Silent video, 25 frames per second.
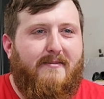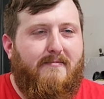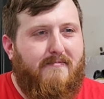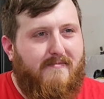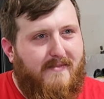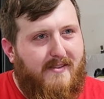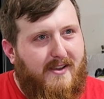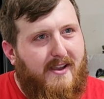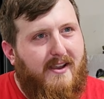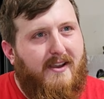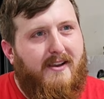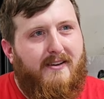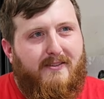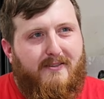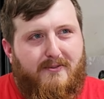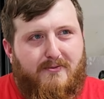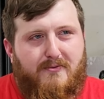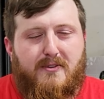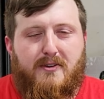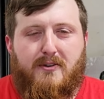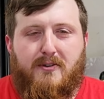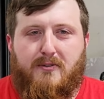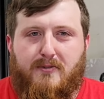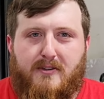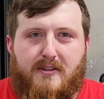Yeah,
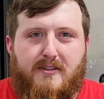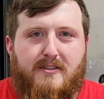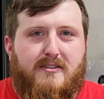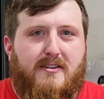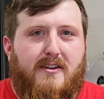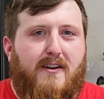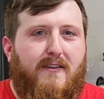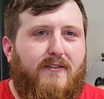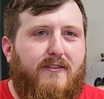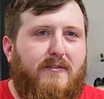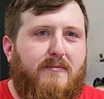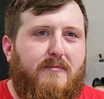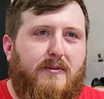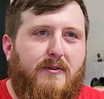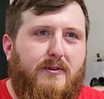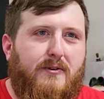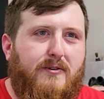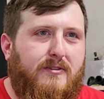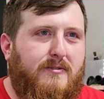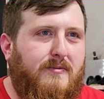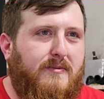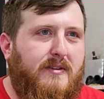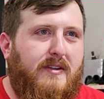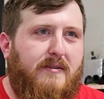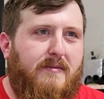real conservative
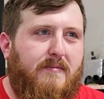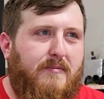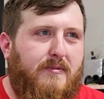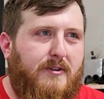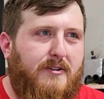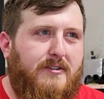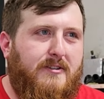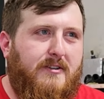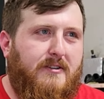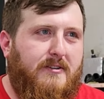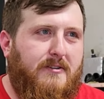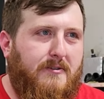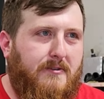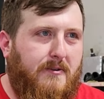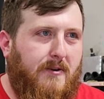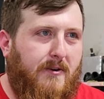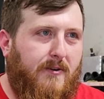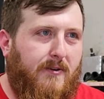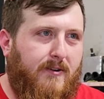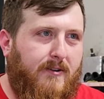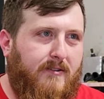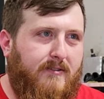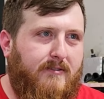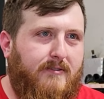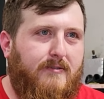boost. We didn't push it too
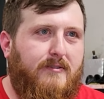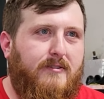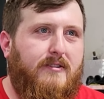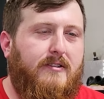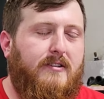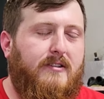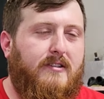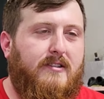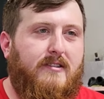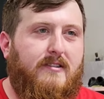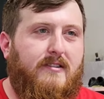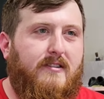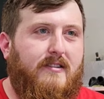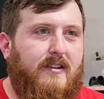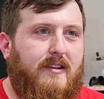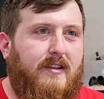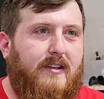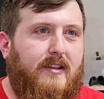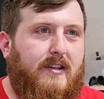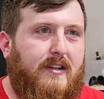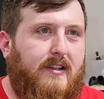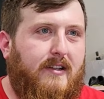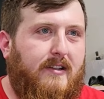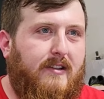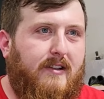hard. Just
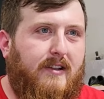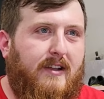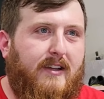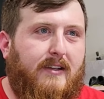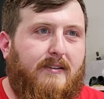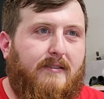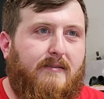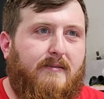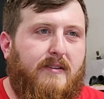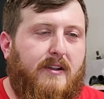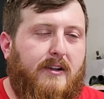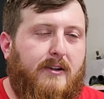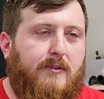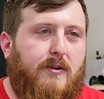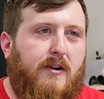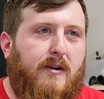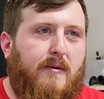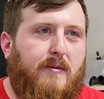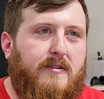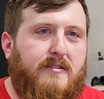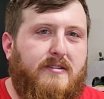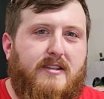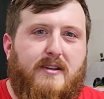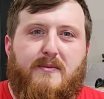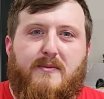like
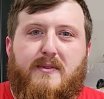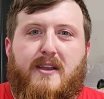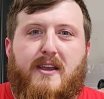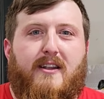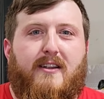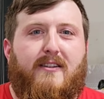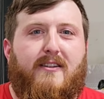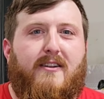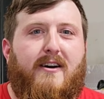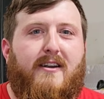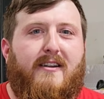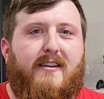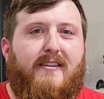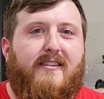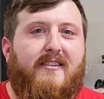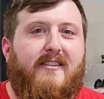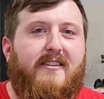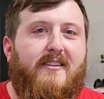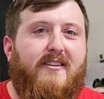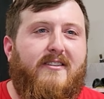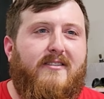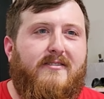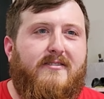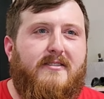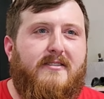Robert said, we had a lot of
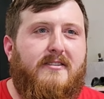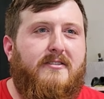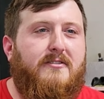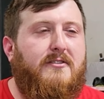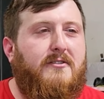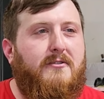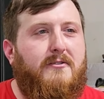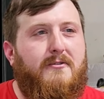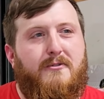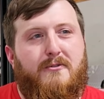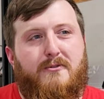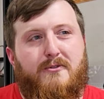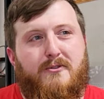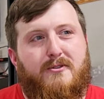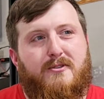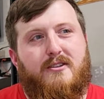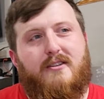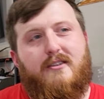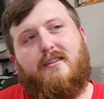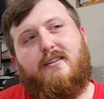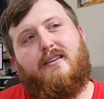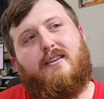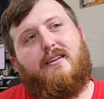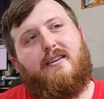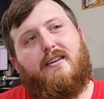clearance issues.
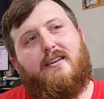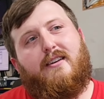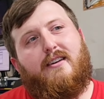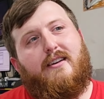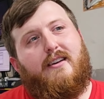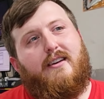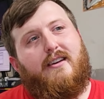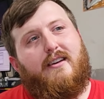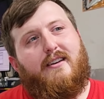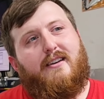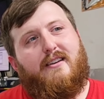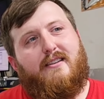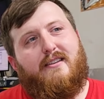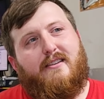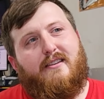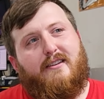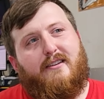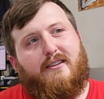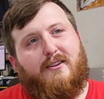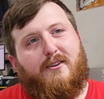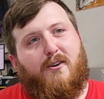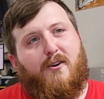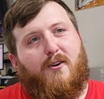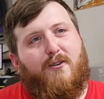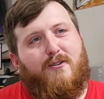
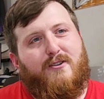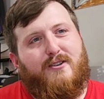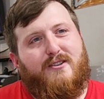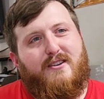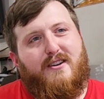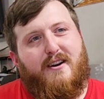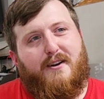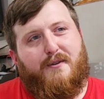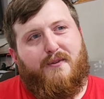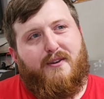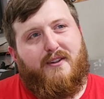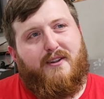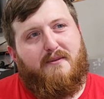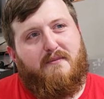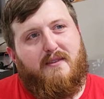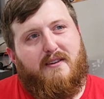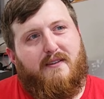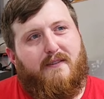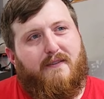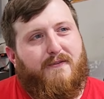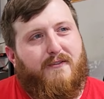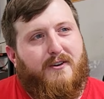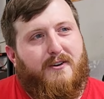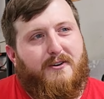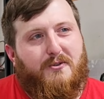The car is not really
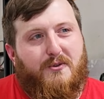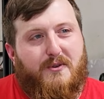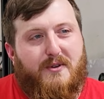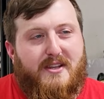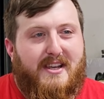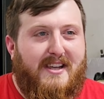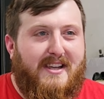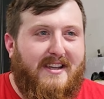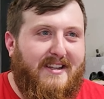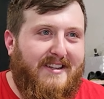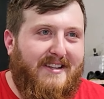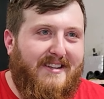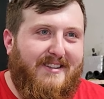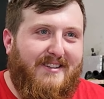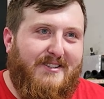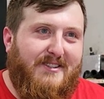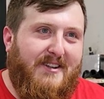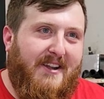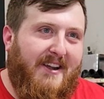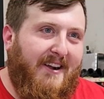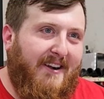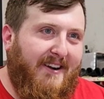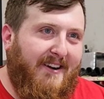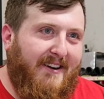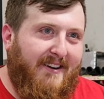meant for a 28-inch
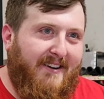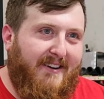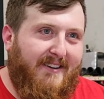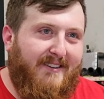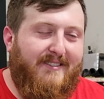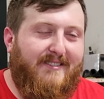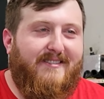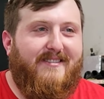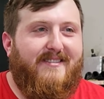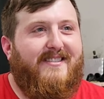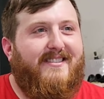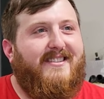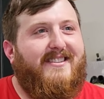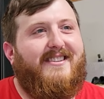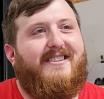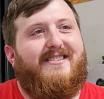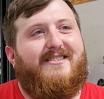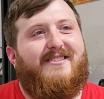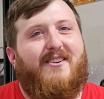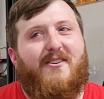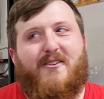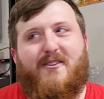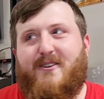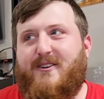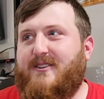tire. It's
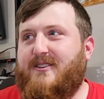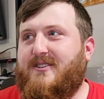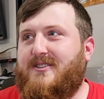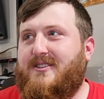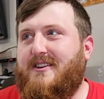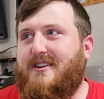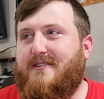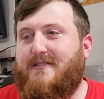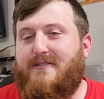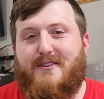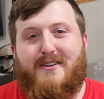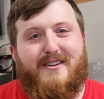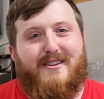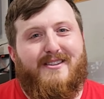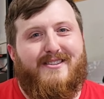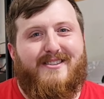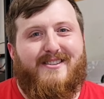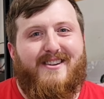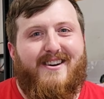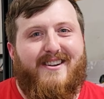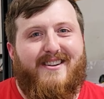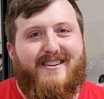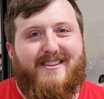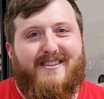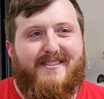a RX-7. It's
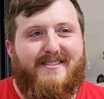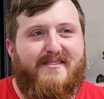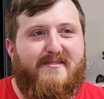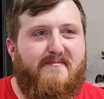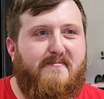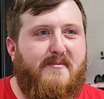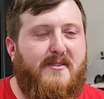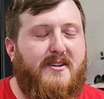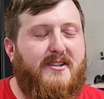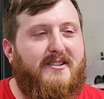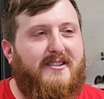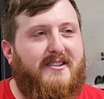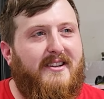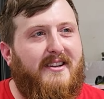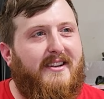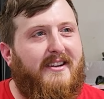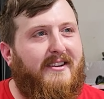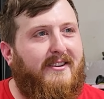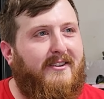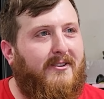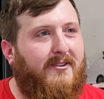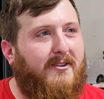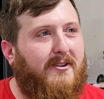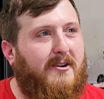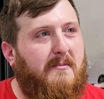not a
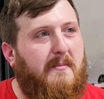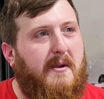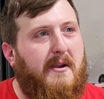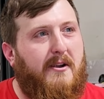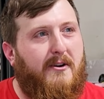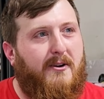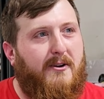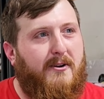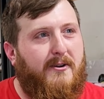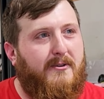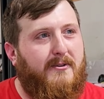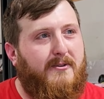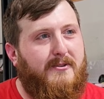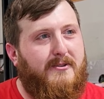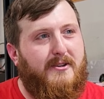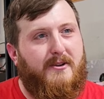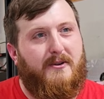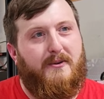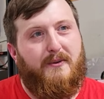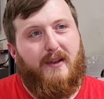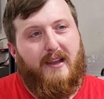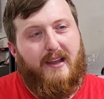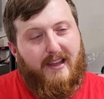Mustang or Camaro, so